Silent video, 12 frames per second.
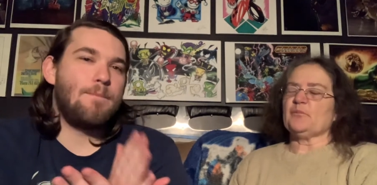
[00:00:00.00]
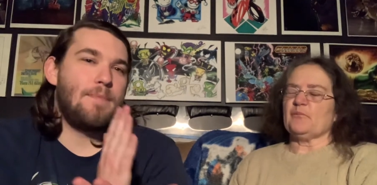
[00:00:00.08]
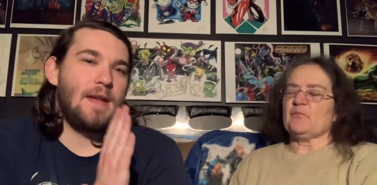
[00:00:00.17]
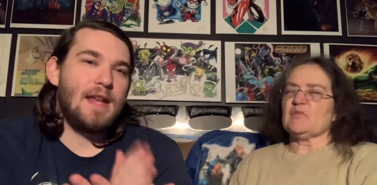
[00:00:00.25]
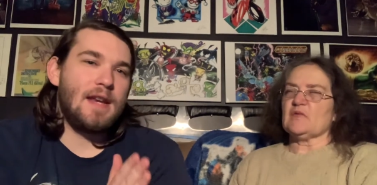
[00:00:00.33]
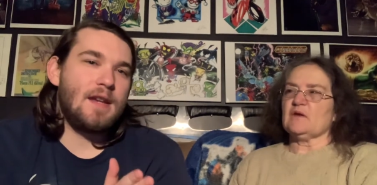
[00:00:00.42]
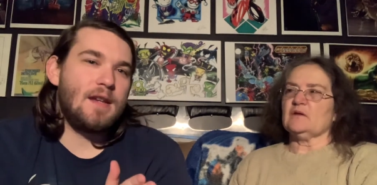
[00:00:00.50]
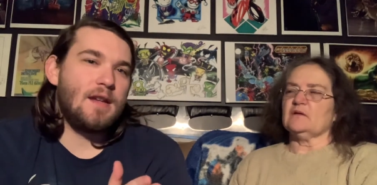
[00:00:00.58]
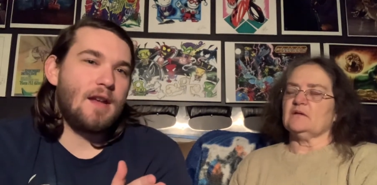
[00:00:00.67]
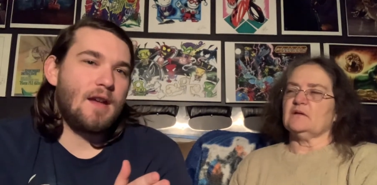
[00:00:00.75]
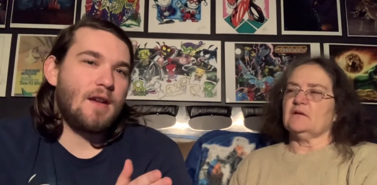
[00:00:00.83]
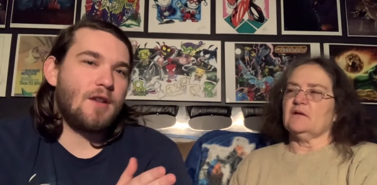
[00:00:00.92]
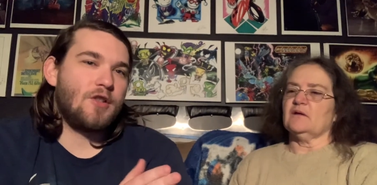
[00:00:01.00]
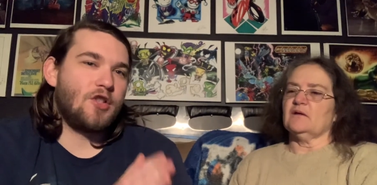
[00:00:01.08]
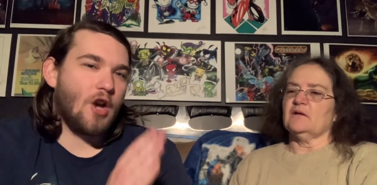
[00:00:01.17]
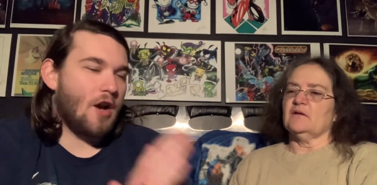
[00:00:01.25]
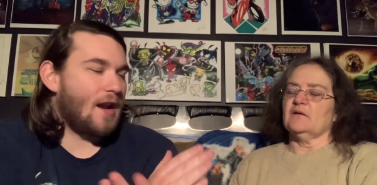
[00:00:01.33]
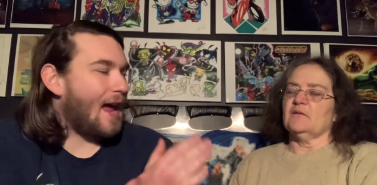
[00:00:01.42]
Speaker 1: been John
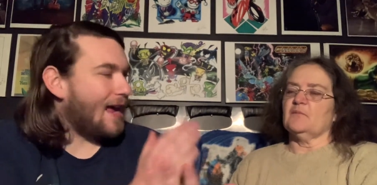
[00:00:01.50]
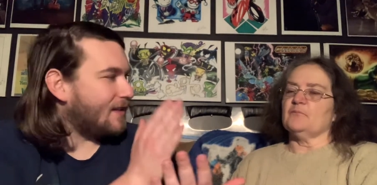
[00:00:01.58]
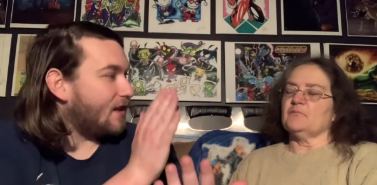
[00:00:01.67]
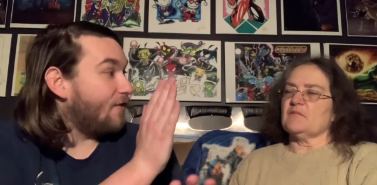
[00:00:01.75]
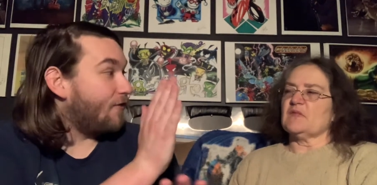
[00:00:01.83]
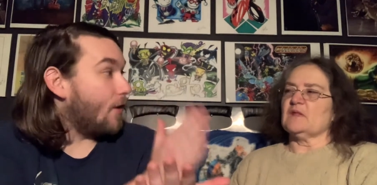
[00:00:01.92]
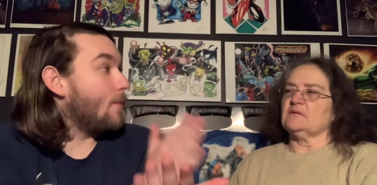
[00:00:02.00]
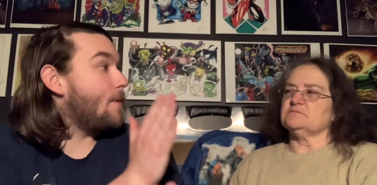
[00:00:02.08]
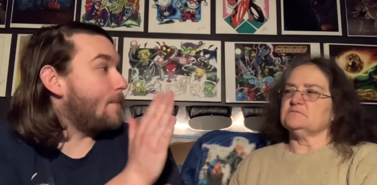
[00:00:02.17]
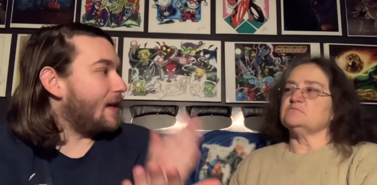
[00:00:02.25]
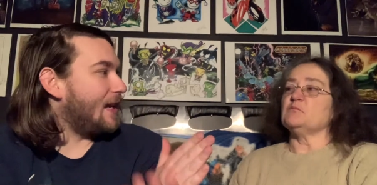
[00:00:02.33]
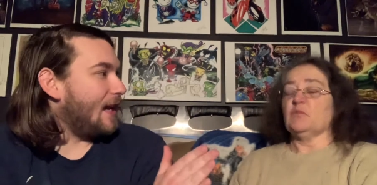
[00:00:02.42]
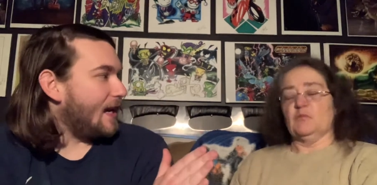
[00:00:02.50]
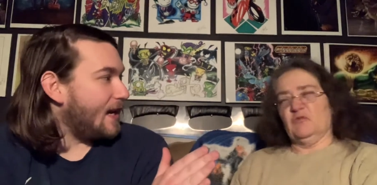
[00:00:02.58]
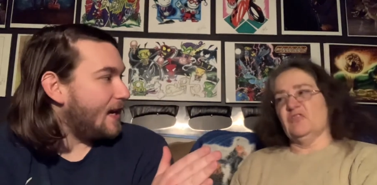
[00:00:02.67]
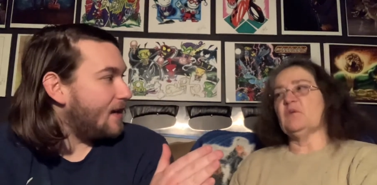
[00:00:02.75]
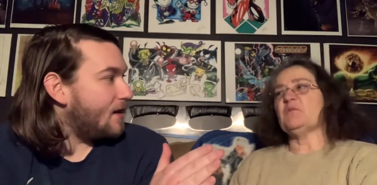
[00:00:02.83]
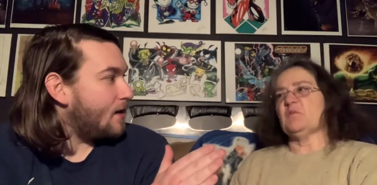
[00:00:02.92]
Astin from the beginning. From
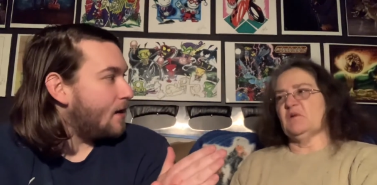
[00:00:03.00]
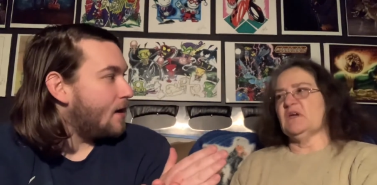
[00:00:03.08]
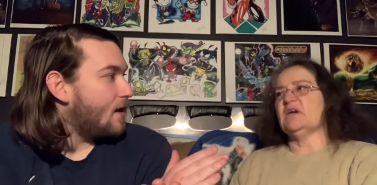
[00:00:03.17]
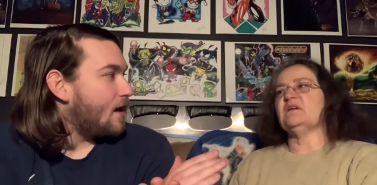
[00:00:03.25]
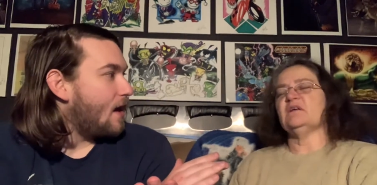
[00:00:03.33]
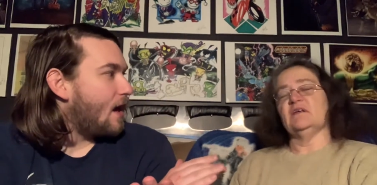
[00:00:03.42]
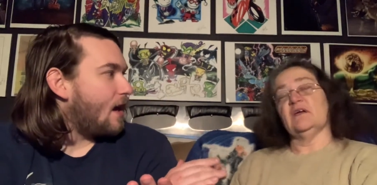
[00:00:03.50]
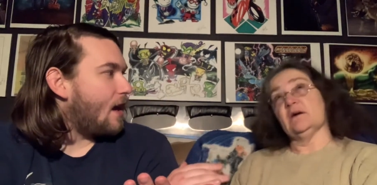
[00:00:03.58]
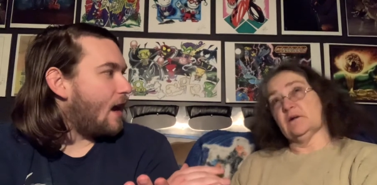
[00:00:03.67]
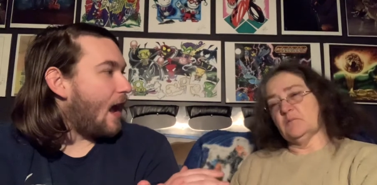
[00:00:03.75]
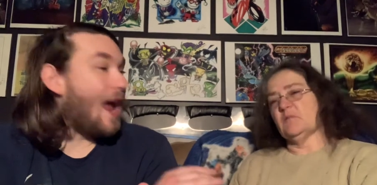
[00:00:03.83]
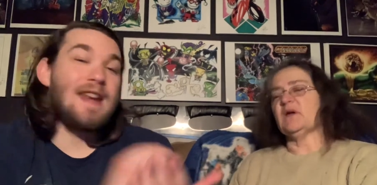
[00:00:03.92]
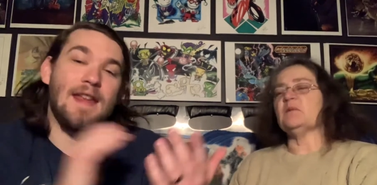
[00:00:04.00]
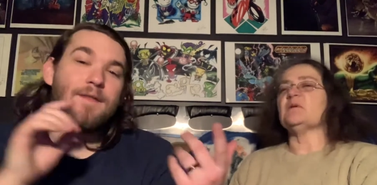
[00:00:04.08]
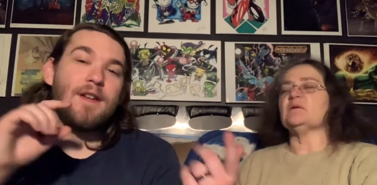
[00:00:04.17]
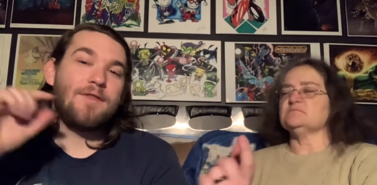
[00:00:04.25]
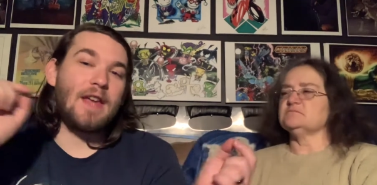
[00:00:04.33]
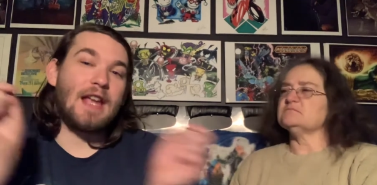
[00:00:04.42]
the
Speaker 2: beginning, yeah. and even if
Speaker 1: they
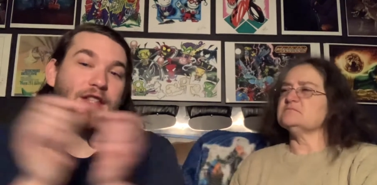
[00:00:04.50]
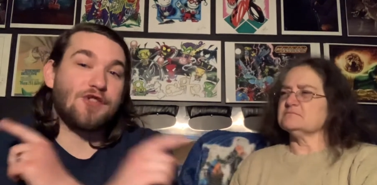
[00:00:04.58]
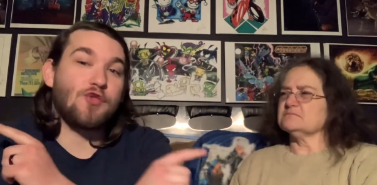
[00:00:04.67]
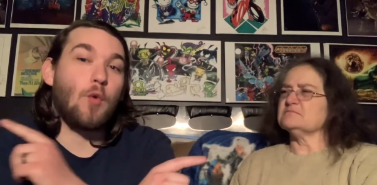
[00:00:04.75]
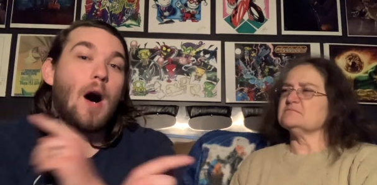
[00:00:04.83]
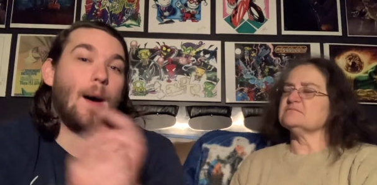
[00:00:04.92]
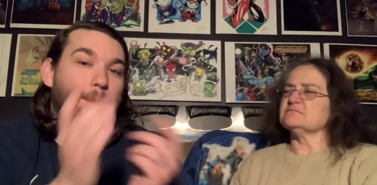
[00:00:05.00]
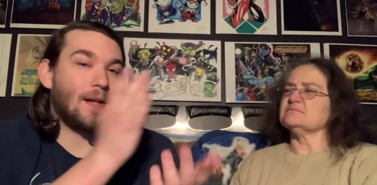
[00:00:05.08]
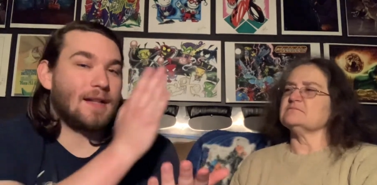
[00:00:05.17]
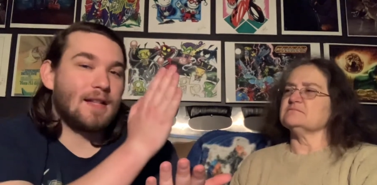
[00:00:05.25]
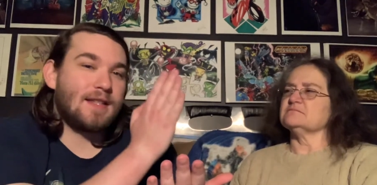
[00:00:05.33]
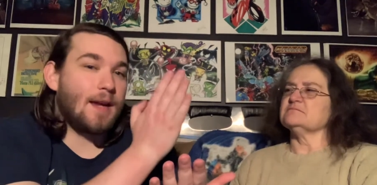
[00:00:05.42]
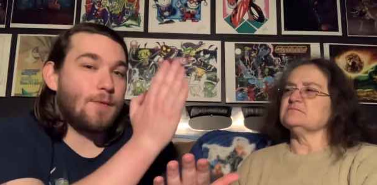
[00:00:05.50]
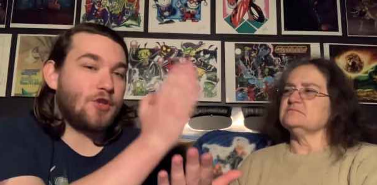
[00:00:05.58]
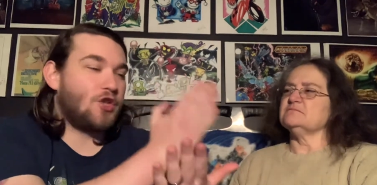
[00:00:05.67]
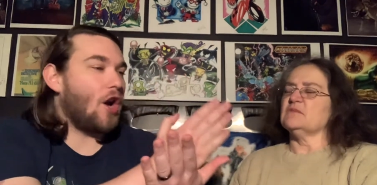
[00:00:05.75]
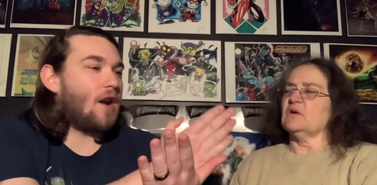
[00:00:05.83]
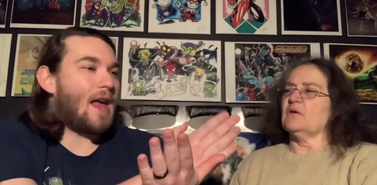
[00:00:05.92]
had swapped, like let's say it was John
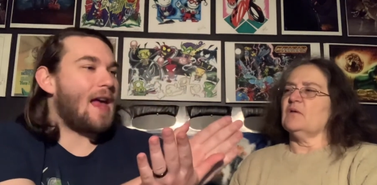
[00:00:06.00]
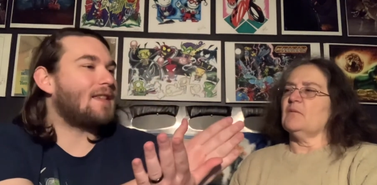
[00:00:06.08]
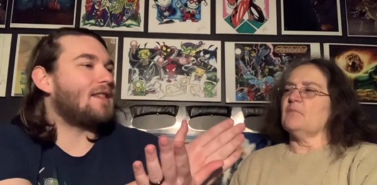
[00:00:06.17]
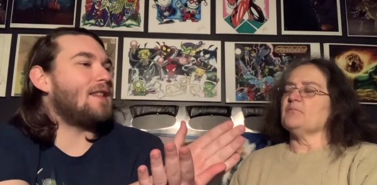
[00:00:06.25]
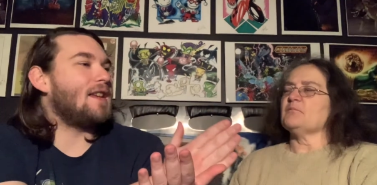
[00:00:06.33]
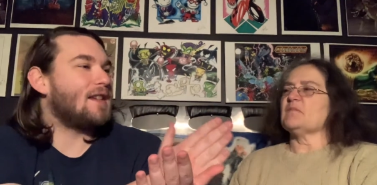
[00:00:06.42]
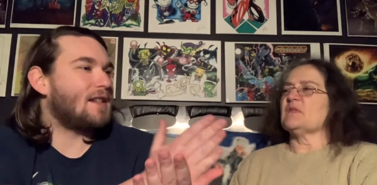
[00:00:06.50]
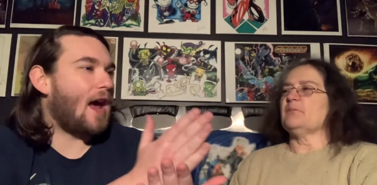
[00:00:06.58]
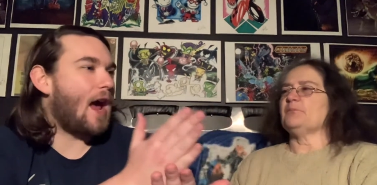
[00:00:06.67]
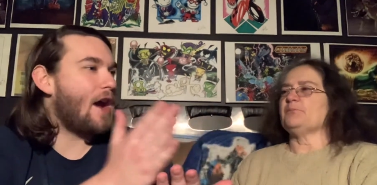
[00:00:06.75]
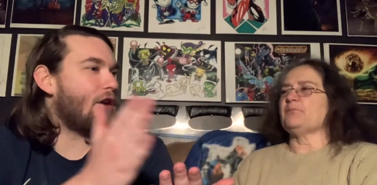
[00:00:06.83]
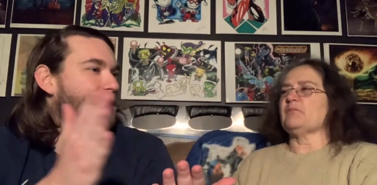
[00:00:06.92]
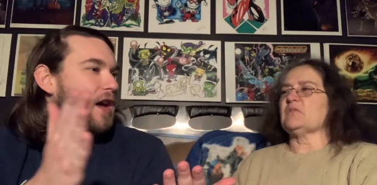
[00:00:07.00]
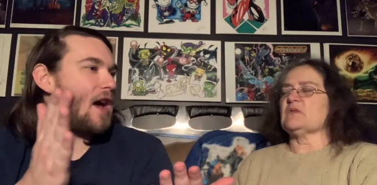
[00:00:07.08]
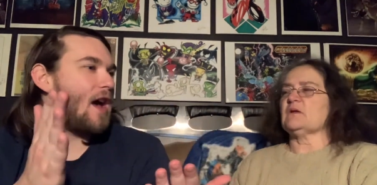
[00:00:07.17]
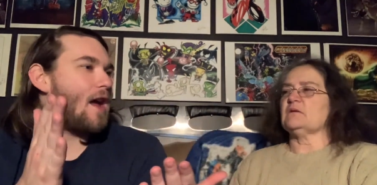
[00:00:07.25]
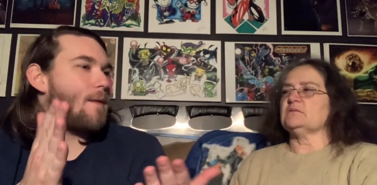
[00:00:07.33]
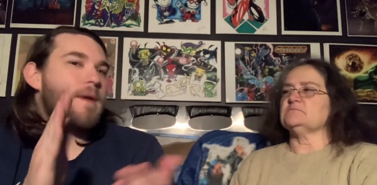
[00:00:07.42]
Astin the entire
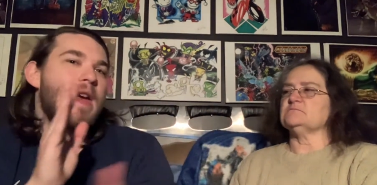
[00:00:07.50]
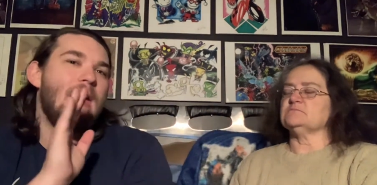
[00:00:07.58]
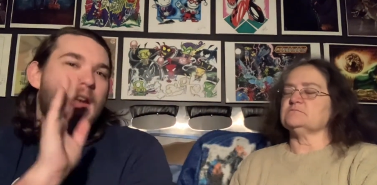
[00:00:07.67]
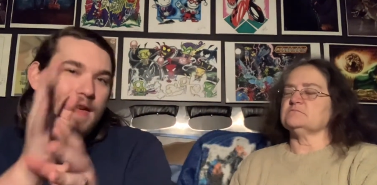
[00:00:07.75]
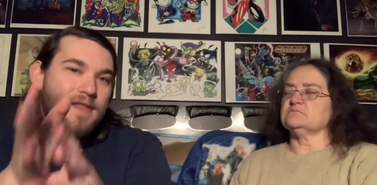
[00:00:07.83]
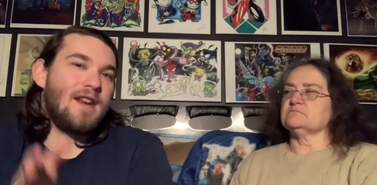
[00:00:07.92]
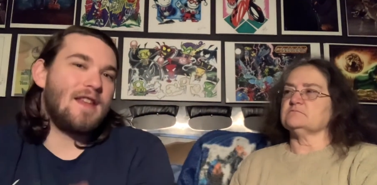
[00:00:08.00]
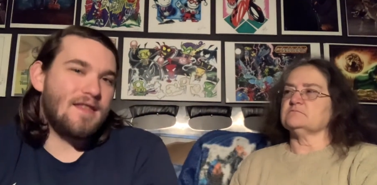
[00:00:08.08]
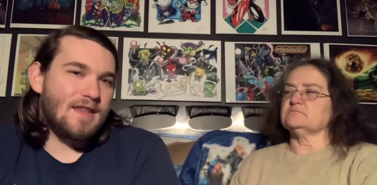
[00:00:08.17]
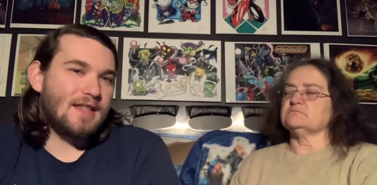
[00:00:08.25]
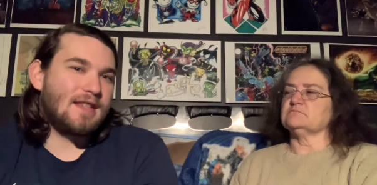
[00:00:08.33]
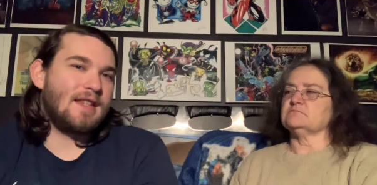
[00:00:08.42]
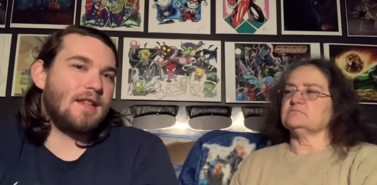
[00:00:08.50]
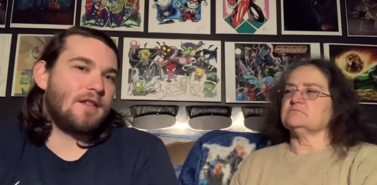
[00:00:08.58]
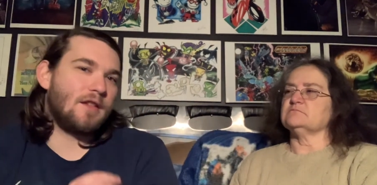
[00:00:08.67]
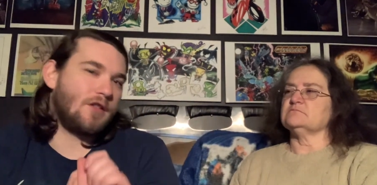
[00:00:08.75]
time, and then in this season